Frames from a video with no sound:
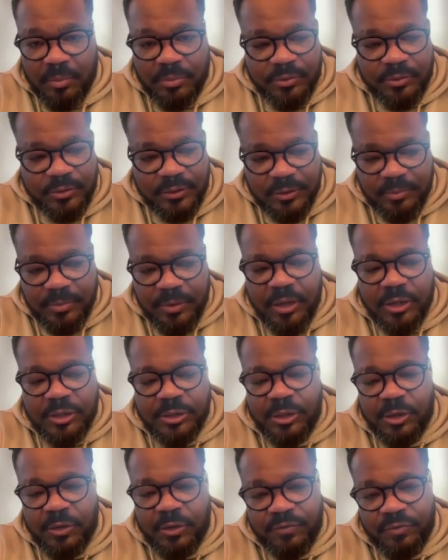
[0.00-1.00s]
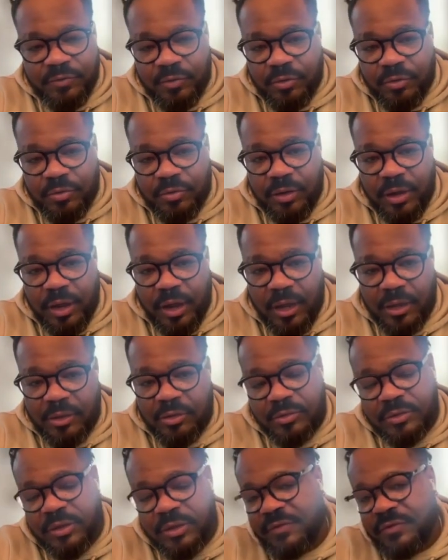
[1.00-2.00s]
I'm a team manager of Toulon.
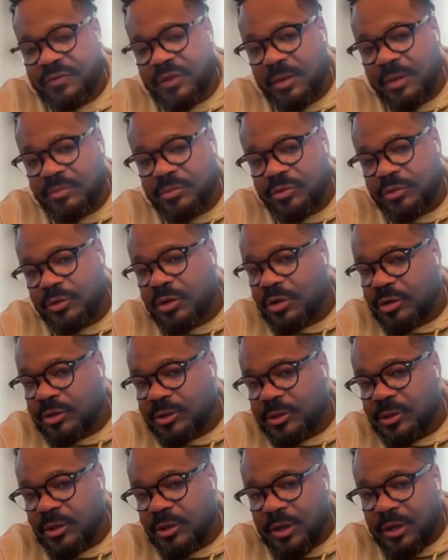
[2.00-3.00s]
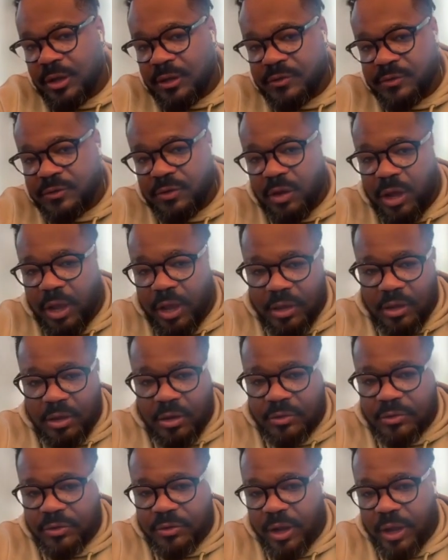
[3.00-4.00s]
I don't have time to coach the,
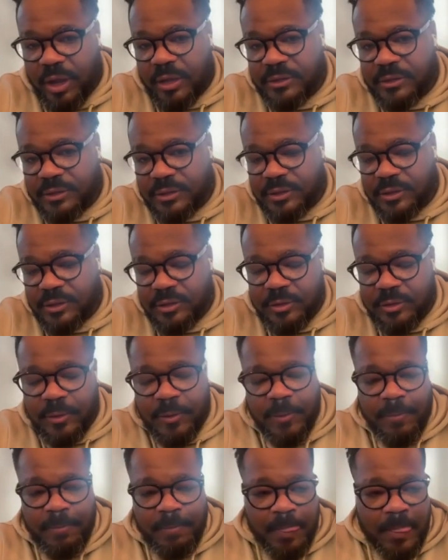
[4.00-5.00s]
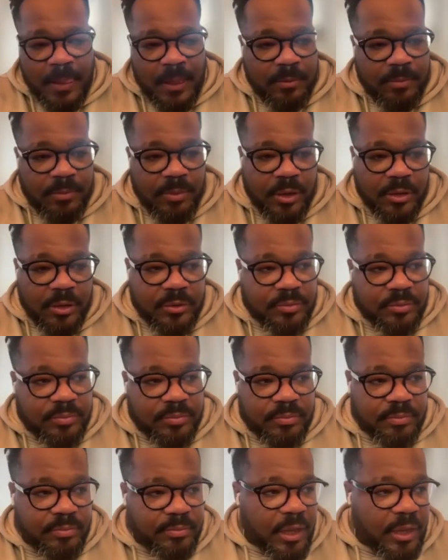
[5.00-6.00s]
uh, under 18. But
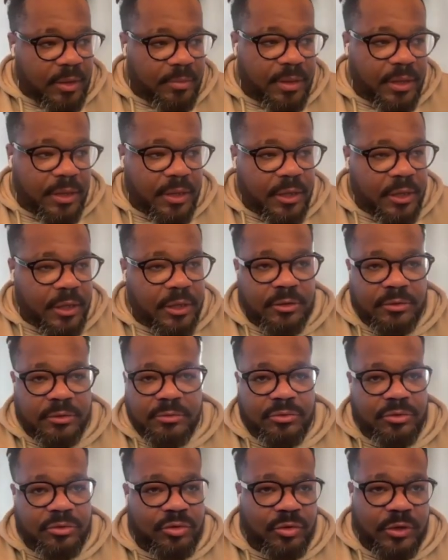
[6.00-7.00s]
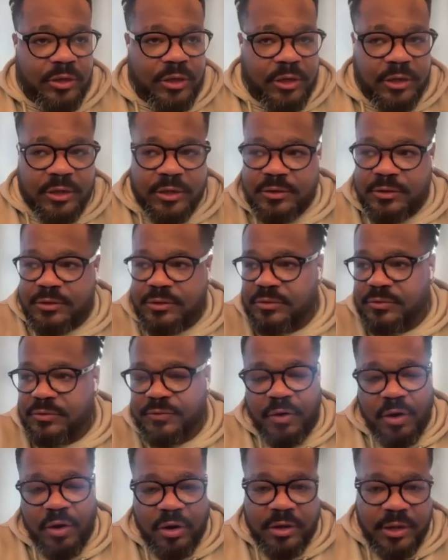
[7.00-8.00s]
maybe in two
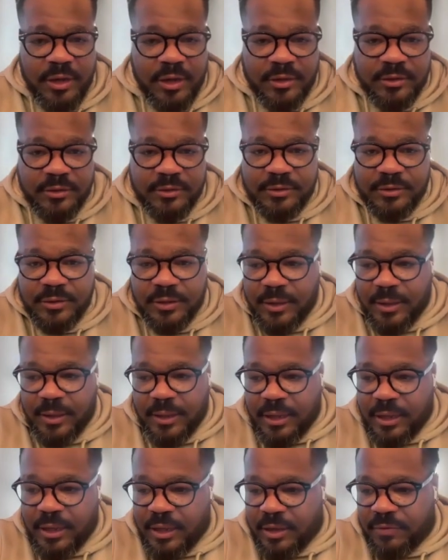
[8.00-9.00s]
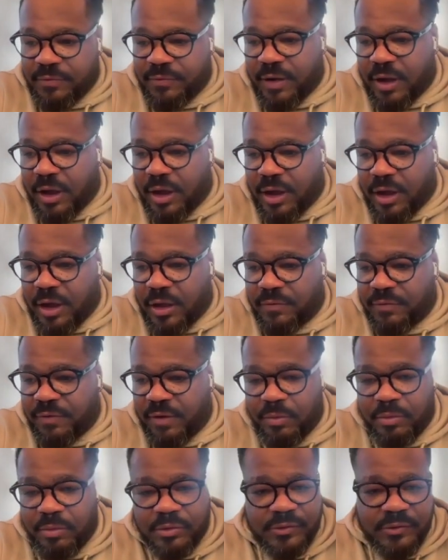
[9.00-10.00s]
years, four years, if I
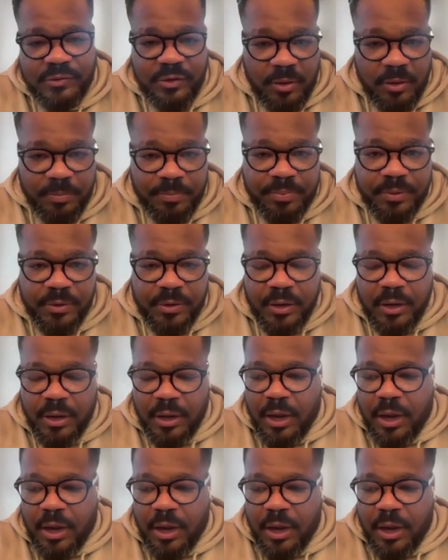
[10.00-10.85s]
if I won't stop,